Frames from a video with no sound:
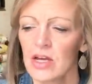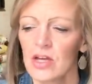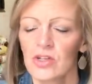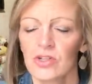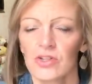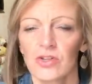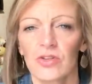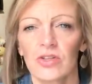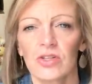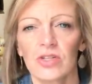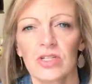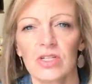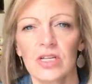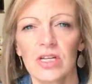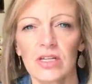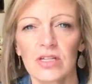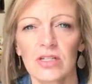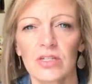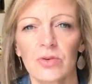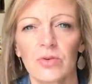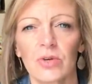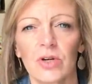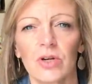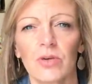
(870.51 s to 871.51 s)
So this
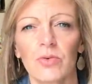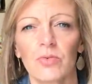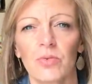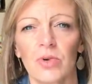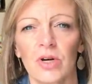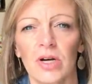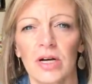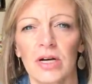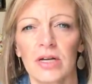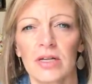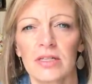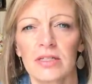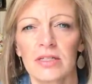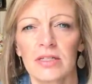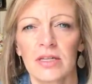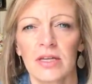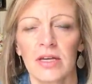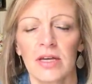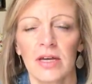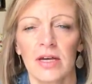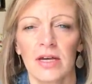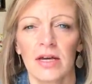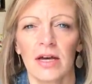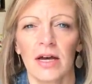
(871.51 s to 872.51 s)
next quilt was
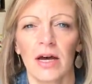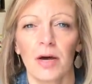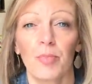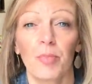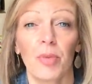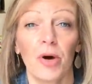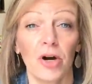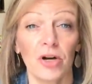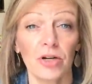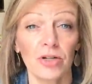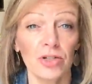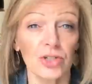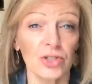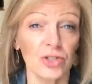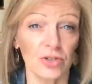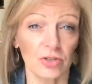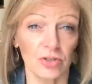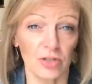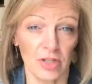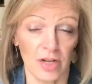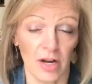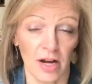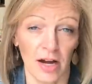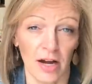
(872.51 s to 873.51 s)
a partial
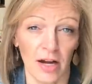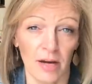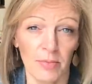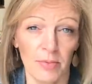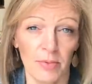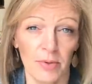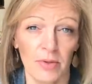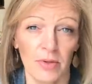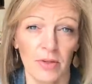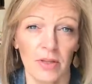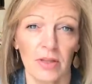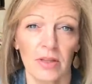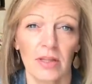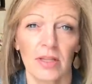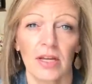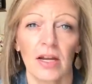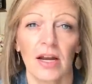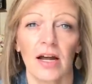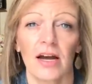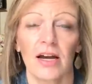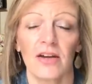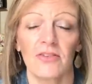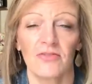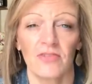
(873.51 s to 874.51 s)
top that
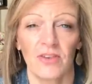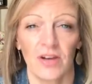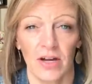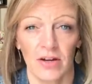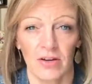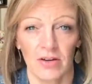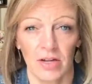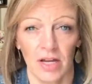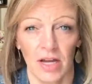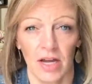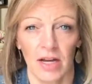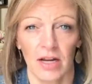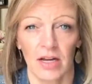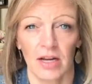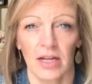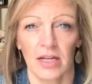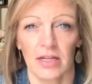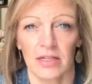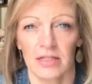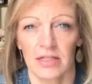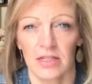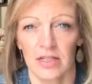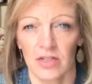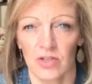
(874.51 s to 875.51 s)
I found at an
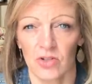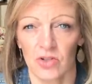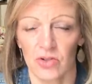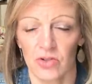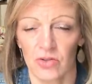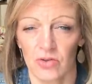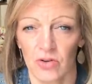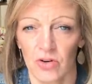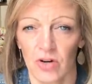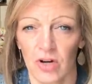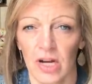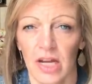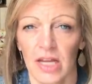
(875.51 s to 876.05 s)
antique store.